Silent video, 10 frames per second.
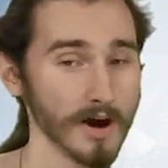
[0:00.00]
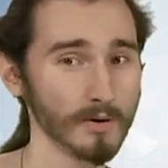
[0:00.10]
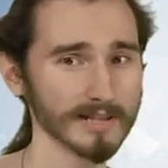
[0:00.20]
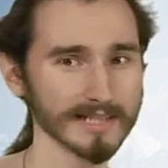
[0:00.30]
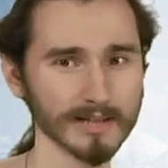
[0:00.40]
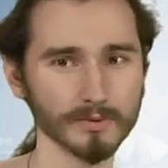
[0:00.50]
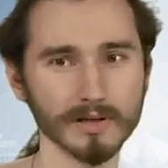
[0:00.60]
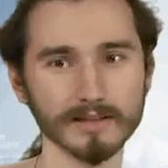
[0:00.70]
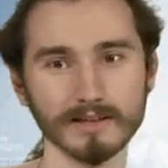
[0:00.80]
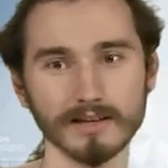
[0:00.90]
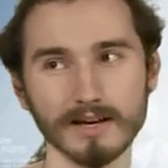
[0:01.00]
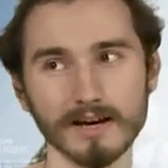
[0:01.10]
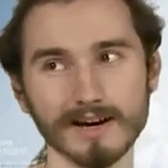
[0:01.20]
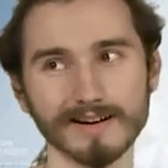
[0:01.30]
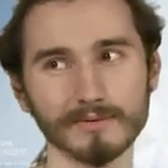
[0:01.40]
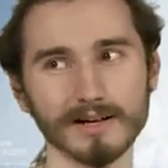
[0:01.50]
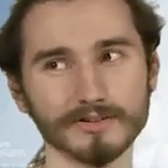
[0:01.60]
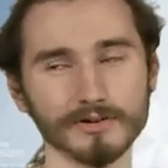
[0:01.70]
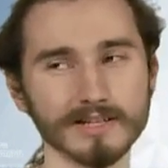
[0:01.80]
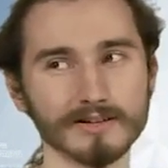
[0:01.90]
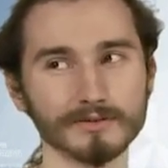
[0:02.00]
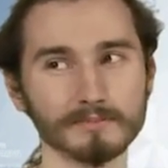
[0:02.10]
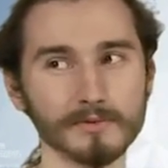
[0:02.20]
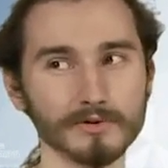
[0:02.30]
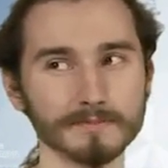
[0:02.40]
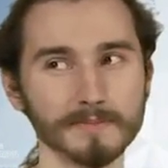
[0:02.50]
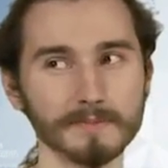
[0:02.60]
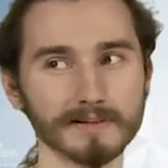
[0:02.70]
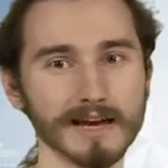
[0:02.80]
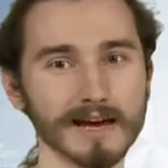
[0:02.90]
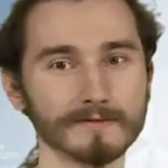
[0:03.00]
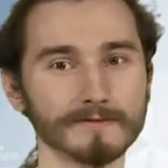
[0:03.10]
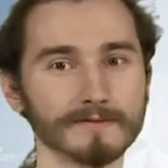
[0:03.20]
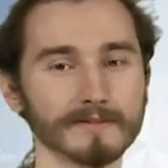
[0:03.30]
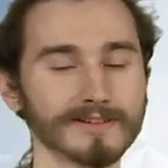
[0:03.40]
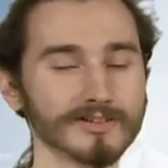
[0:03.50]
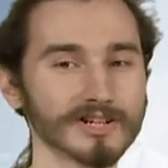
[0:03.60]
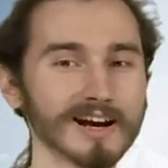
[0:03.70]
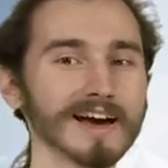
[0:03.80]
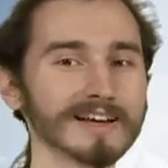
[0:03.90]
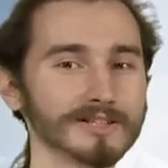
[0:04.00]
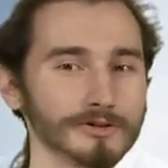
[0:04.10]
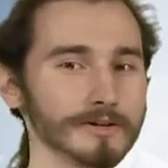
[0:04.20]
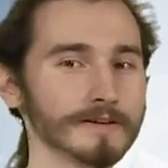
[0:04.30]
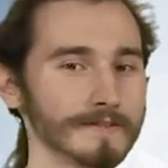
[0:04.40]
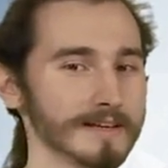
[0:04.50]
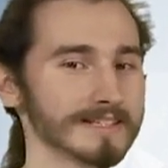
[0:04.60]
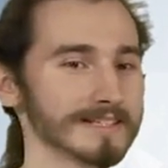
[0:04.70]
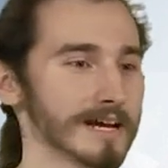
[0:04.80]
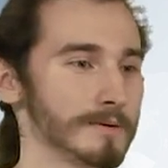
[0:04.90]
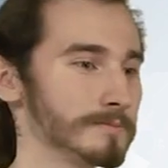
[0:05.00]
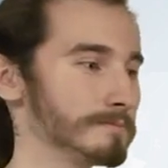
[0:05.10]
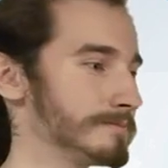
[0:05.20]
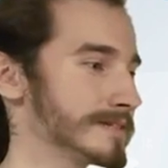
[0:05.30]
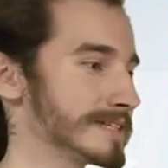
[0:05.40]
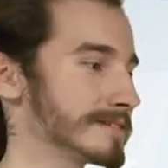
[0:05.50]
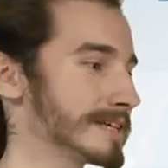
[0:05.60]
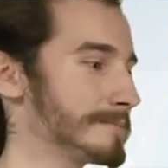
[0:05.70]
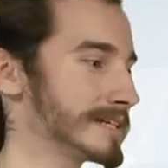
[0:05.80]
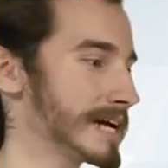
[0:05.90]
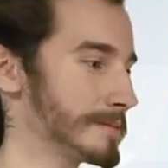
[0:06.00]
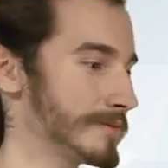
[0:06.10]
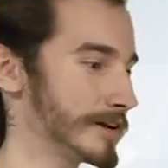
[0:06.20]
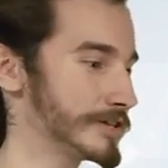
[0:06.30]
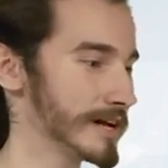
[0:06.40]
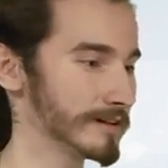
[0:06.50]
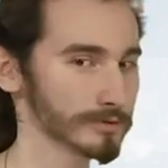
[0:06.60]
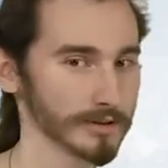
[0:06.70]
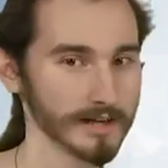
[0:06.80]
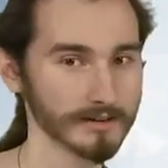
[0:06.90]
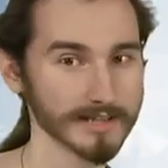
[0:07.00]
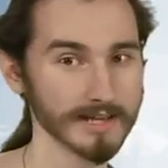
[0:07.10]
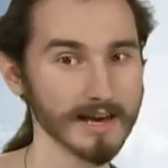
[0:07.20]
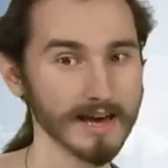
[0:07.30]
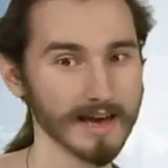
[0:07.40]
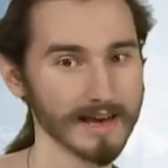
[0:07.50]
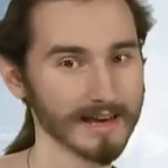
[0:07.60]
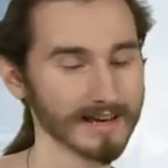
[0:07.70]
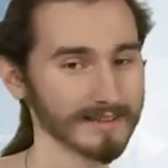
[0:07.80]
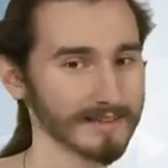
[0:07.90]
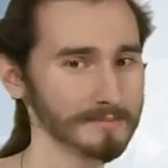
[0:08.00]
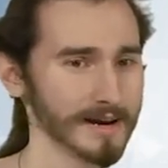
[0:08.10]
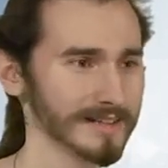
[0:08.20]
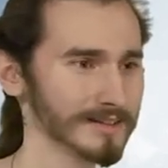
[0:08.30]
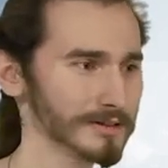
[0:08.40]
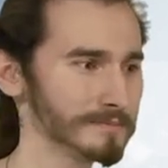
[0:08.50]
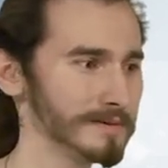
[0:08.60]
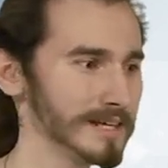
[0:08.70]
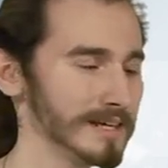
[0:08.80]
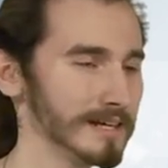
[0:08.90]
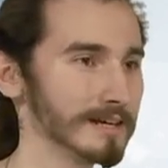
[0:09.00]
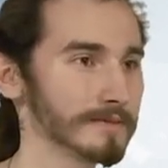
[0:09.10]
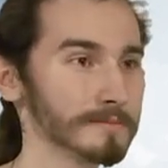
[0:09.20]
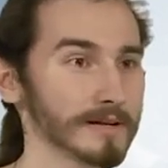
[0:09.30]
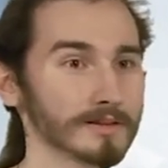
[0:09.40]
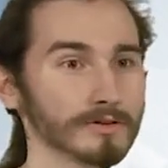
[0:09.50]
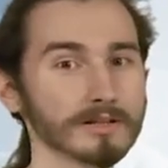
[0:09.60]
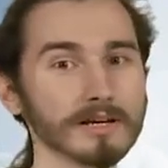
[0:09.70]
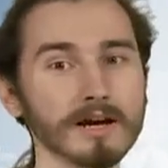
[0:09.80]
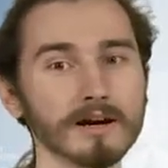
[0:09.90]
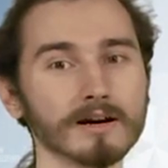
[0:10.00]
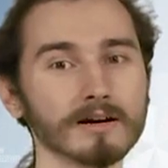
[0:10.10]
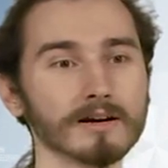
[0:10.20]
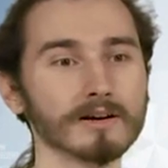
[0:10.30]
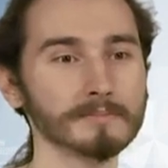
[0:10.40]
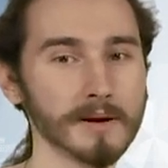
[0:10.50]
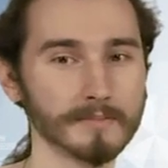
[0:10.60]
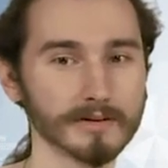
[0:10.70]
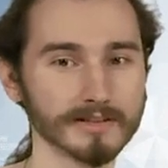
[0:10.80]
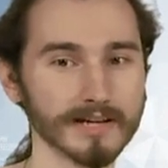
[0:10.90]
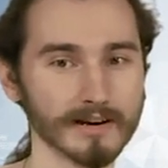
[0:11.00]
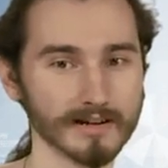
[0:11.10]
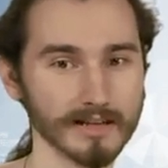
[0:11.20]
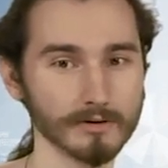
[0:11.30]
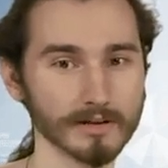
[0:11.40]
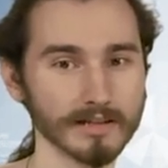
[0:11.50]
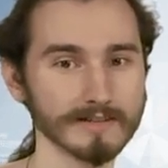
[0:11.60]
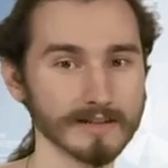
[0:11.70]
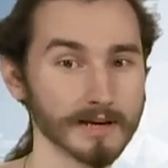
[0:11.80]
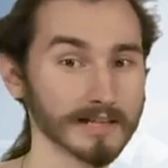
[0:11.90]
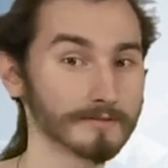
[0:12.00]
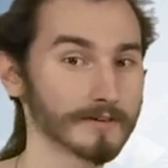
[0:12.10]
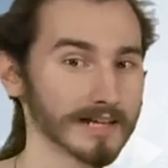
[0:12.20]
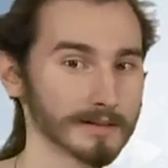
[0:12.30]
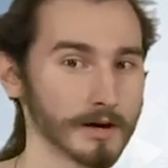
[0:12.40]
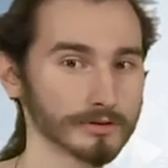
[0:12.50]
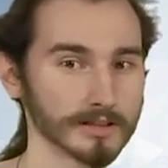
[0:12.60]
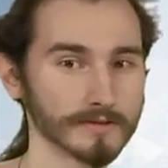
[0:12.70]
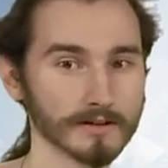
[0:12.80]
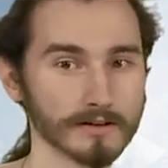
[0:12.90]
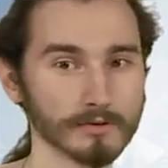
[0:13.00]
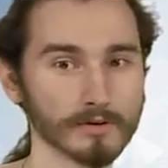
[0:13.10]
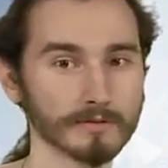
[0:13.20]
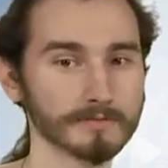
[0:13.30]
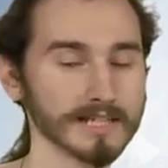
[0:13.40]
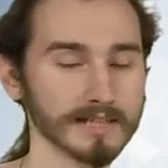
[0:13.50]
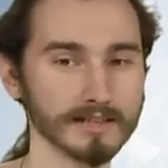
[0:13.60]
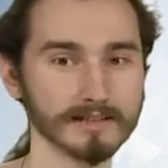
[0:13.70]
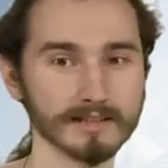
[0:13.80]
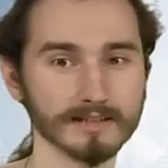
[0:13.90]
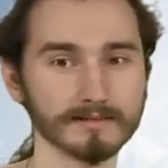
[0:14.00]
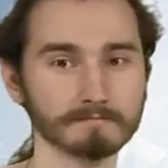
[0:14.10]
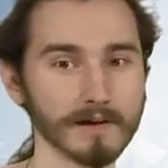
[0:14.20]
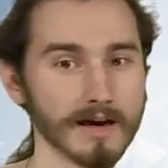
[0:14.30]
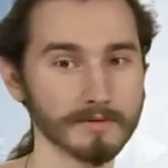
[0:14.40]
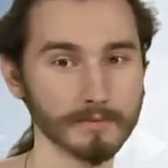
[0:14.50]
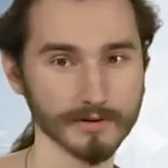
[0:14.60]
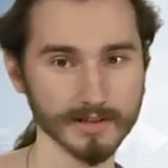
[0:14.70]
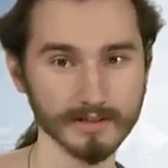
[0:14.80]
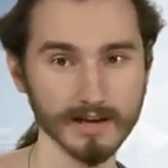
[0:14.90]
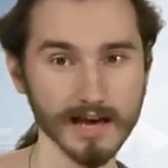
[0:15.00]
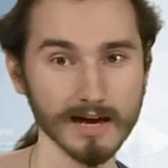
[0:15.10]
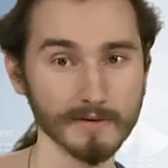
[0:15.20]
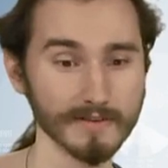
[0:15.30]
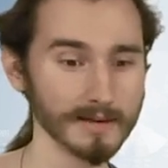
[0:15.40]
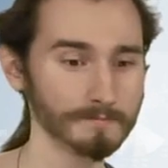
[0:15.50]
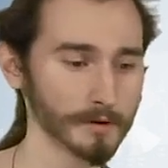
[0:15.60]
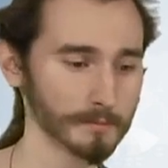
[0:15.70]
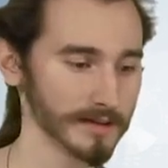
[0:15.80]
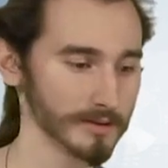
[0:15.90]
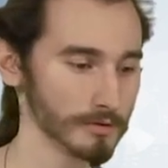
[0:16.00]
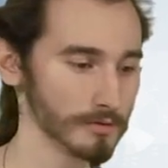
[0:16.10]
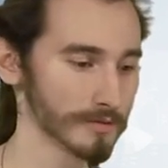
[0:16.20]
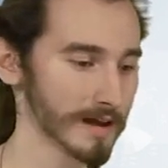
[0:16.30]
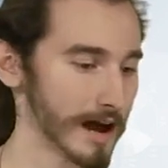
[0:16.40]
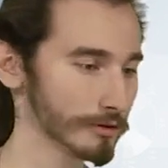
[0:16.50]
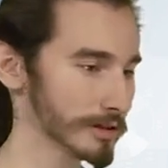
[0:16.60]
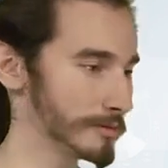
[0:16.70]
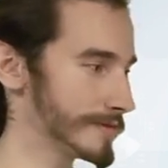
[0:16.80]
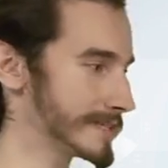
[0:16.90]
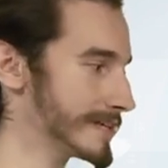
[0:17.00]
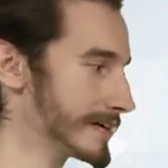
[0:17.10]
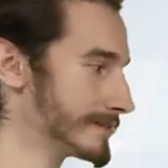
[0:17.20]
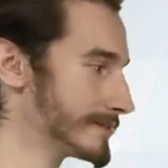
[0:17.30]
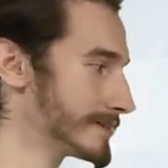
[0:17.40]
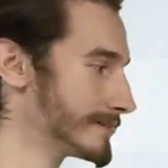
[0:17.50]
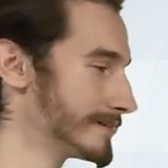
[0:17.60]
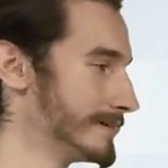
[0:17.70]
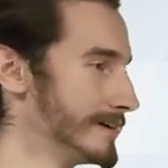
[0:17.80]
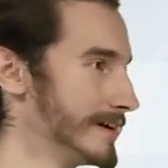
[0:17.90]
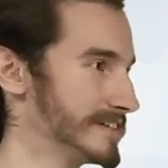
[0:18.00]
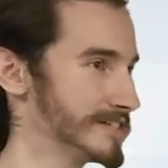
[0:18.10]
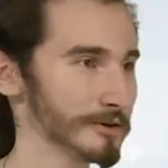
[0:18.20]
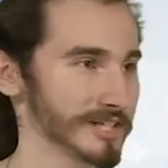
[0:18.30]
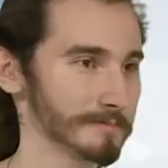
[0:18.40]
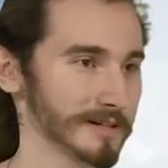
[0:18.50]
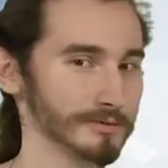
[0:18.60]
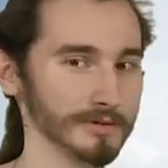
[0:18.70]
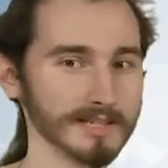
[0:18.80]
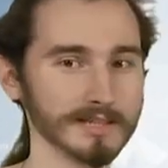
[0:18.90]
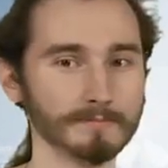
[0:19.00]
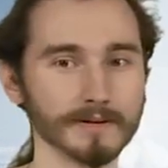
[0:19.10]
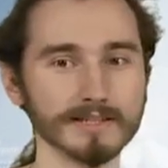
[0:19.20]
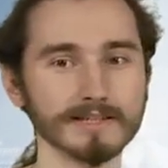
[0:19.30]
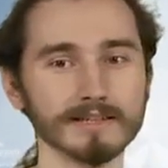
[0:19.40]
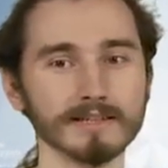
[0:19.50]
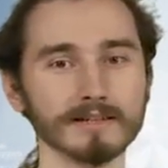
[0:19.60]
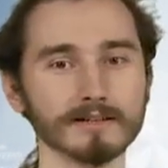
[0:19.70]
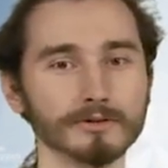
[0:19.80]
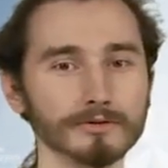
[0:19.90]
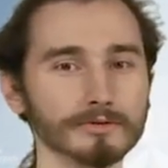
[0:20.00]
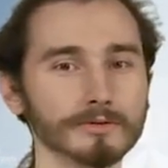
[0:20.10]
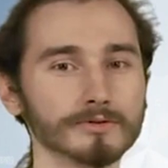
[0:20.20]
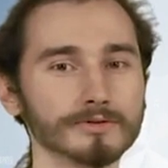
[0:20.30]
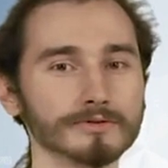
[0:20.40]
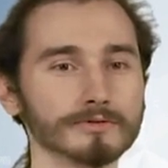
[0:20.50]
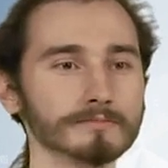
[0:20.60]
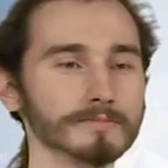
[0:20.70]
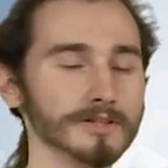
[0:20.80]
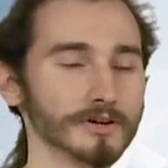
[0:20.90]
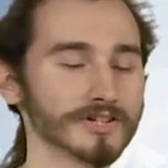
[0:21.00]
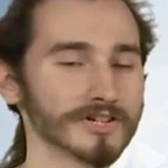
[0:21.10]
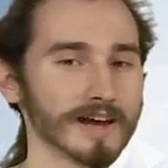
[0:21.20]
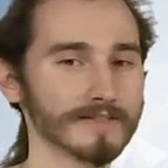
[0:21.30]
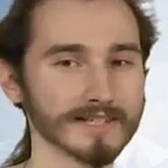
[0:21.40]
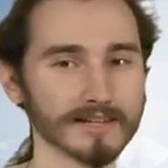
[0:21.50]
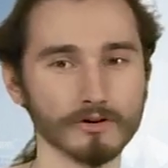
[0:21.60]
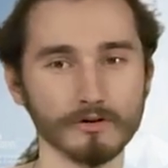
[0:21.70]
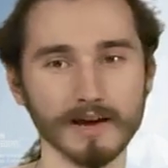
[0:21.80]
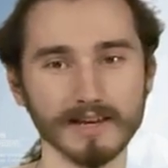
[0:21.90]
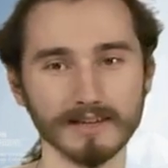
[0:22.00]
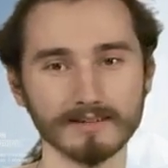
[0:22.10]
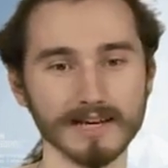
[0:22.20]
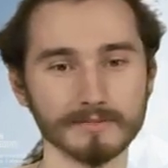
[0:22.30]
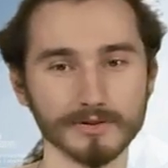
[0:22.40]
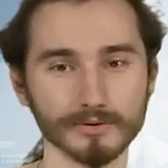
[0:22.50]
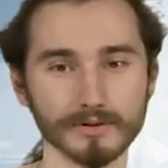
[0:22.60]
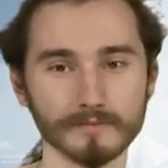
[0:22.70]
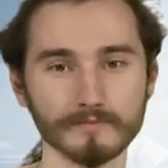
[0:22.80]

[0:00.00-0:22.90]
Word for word: Well, the second one, uh, well, it turns out most people have uh, tried doing this some sometime in their childhood years, and they might not be, uh, they might not uh, remember it directly, or at least they may have read about it uh, or seen it in other person. But they probably know the outcome of the second uh, research opportunity pretty good to not try this at home anytime soon.